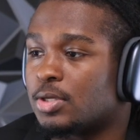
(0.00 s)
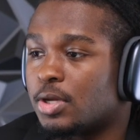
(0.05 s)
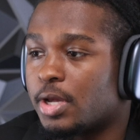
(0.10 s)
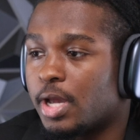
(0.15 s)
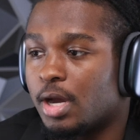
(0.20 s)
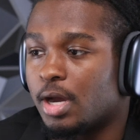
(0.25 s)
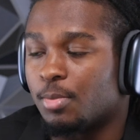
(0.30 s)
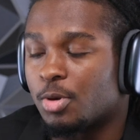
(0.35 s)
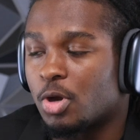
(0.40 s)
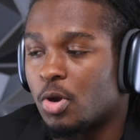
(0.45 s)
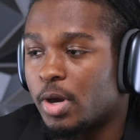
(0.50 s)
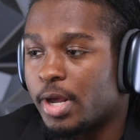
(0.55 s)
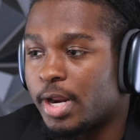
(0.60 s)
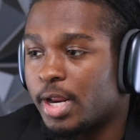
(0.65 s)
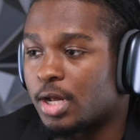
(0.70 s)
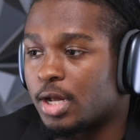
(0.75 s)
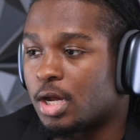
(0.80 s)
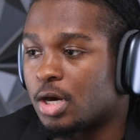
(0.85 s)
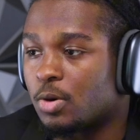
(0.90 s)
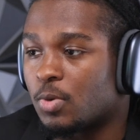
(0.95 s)
So yeah, I'm gonna go ahead
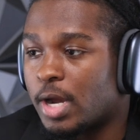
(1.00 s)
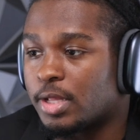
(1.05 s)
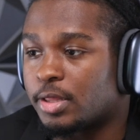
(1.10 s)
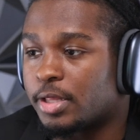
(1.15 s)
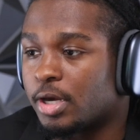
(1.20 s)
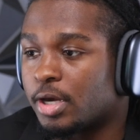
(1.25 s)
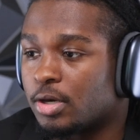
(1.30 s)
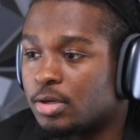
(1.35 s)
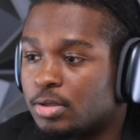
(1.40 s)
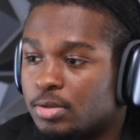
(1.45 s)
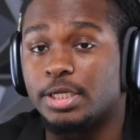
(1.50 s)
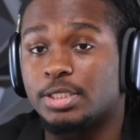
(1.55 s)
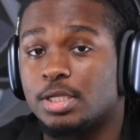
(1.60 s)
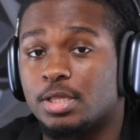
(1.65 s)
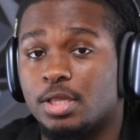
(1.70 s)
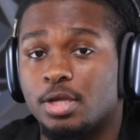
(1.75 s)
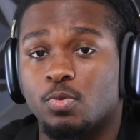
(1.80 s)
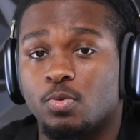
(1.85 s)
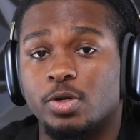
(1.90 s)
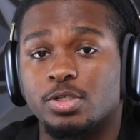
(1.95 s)
and cut it right there. Link to
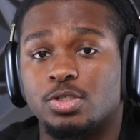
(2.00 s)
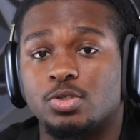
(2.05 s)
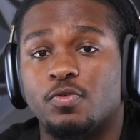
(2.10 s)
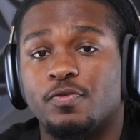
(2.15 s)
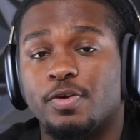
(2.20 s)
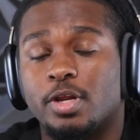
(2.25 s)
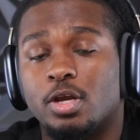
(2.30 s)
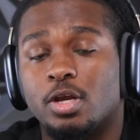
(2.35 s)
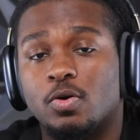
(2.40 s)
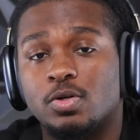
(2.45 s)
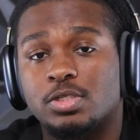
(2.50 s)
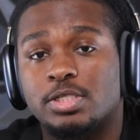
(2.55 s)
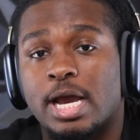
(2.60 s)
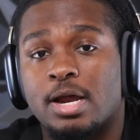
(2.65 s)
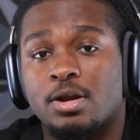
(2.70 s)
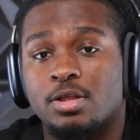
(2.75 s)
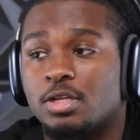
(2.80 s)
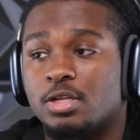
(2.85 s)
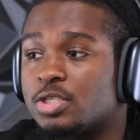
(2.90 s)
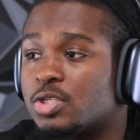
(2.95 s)
the original video is
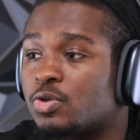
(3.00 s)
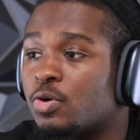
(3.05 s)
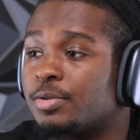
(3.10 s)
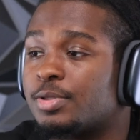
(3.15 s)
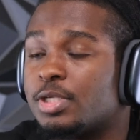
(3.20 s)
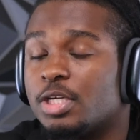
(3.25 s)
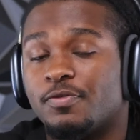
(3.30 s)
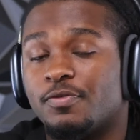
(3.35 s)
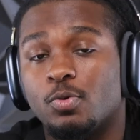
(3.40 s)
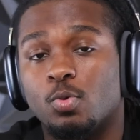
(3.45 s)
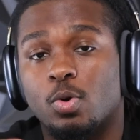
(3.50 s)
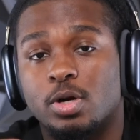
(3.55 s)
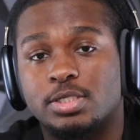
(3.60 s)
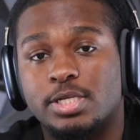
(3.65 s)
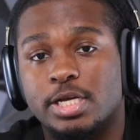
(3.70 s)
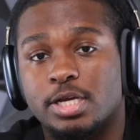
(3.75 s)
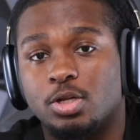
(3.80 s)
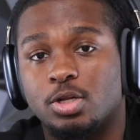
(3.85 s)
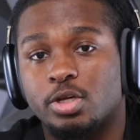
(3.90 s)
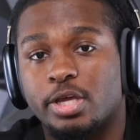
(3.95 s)
down in the description if you want to
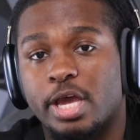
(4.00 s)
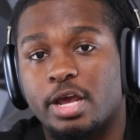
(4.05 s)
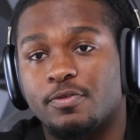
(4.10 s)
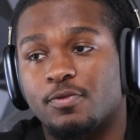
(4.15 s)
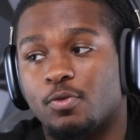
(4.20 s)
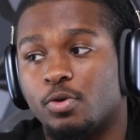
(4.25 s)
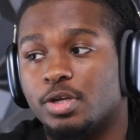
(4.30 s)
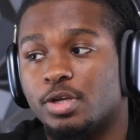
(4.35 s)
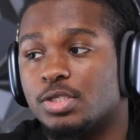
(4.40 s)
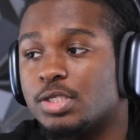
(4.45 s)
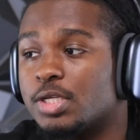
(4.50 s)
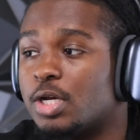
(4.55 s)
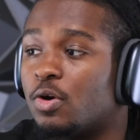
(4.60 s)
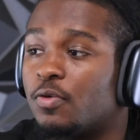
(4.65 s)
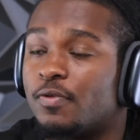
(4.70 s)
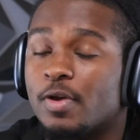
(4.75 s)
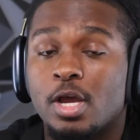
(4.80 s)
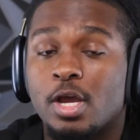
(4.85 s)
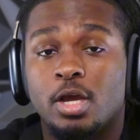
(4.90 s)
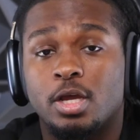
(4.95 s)
take a look at it for
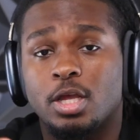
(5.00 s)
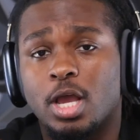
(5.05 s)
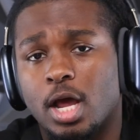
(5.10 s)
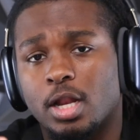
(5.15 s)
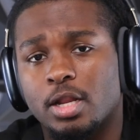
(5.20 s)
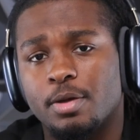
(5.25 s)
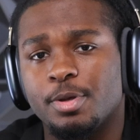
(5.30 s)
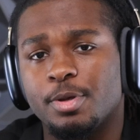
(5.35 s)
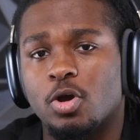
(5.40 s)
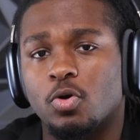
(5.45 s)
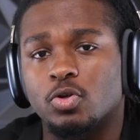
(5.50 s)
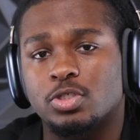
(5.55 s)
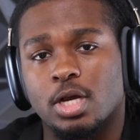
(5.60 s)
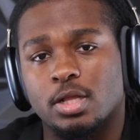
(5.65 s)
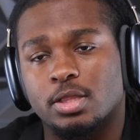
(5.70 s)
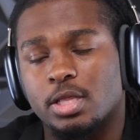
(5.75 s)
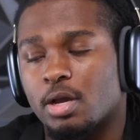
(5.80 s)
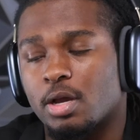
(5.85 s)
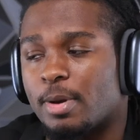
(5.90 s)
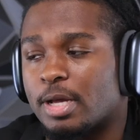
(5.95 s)
yourself. Y'all let me know what
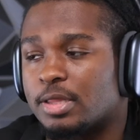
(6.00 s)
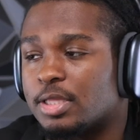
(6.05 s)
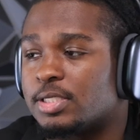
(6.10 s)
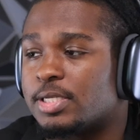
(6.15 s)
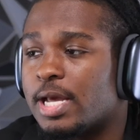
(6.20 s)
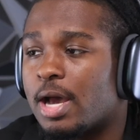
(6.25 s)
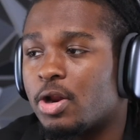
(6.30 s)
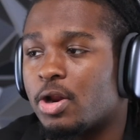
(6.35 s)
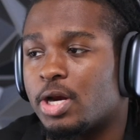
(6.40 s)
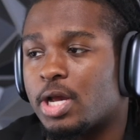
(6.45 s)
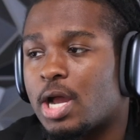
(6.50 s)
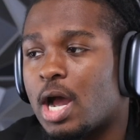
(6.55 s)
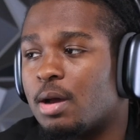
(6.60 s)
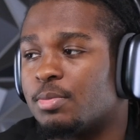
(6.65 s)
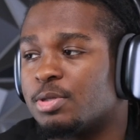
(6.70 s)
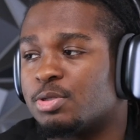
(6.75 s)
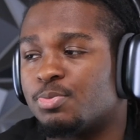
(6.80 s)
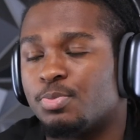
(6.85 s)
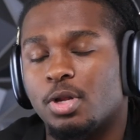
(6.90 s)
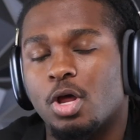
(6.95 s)
y'all think about this down in the
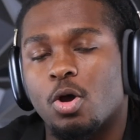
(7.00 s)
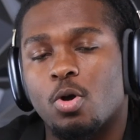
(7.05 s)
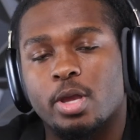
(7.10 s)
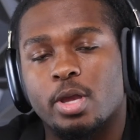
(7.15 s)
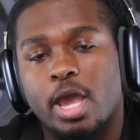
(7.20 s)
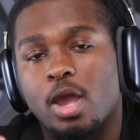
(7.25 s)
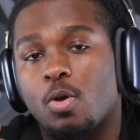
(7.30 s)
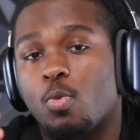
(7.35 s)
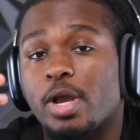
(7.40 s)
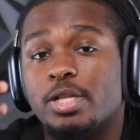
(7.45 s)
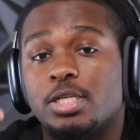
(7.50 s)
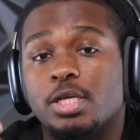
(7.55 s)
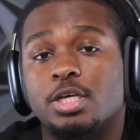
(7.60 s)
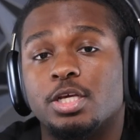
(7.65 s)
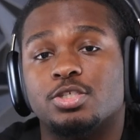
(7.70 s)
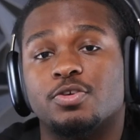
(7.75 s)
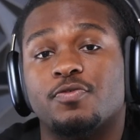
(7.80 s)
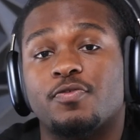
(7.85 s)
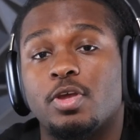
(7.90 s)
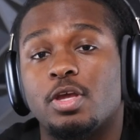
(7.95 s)
comments below. I can't wait to
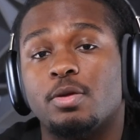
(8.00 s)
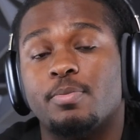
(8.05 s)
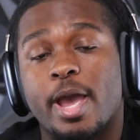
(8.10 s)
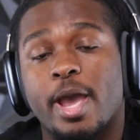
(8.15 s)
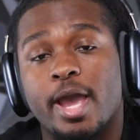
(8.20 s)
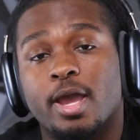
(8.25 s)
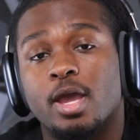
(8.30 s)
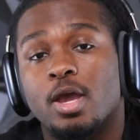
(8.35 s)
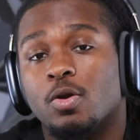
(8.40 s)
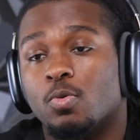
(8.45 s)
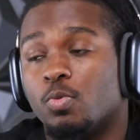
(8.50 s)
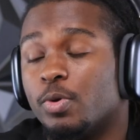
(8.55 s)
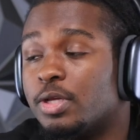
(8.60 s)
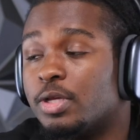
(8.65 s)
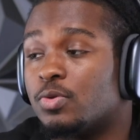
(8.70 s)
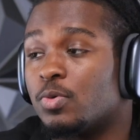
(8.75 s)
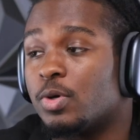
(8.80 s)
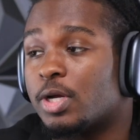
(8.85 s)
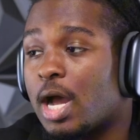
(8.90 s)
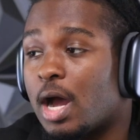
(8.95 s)
get your feedback,
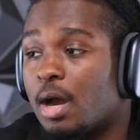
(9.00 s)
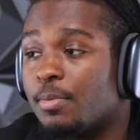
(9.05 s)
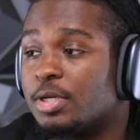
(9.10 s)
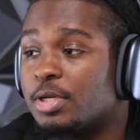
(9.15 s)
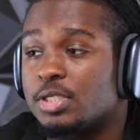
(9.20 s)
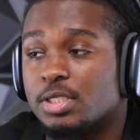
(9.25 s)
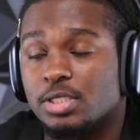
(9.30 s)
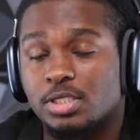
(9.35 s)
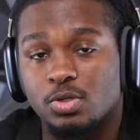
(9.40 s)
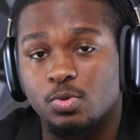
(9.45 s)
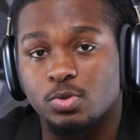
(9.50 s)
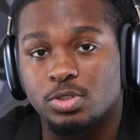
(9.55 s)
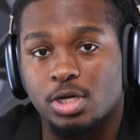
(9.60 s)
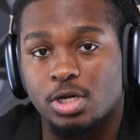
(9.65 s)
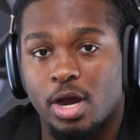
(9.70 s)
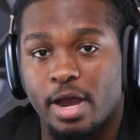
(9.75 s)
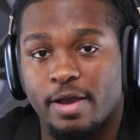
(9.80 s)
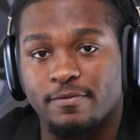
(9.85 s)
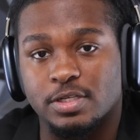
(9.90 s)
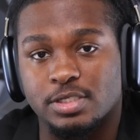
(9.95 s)
read through the comments, and see what
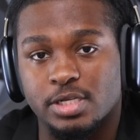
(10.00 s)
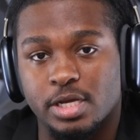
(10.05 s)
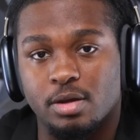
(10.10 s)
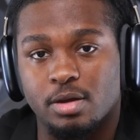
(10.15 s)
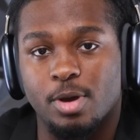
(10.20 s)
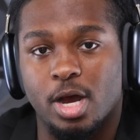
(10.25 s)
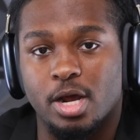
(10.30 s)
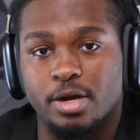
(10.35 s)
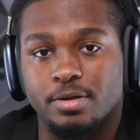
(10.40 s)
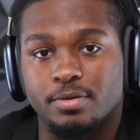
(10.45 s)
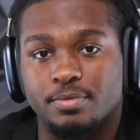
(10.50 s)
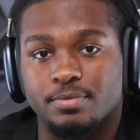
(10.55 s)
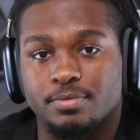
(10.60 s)
y'all have to say about it.